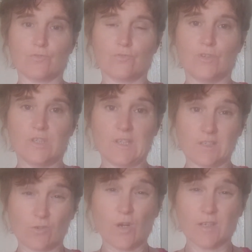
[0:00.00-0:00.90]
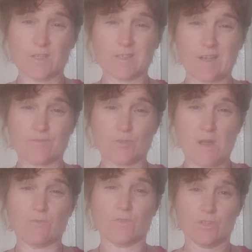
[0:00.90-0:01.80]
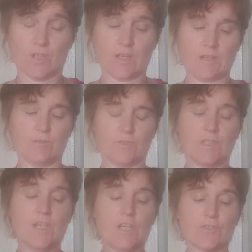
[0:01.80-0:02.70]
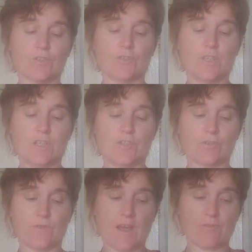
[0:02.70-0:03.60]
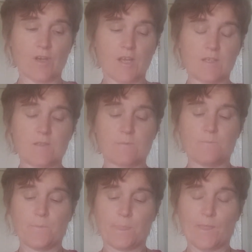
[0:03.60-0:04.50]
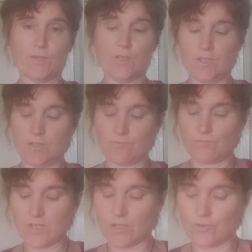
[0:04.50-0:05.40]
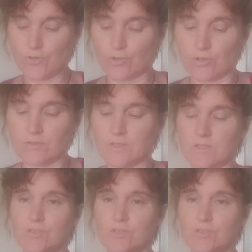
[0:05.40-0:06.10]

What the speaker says: it's quite a savage amount that you get out of it. So you need your flower heads. You need regular sugar. This is